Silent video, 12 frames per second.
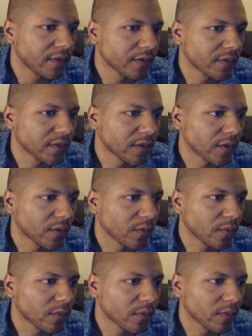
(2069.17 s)
So
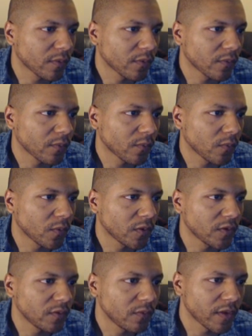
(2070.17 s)
we'll
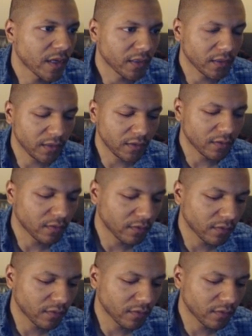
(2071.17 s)
do that here.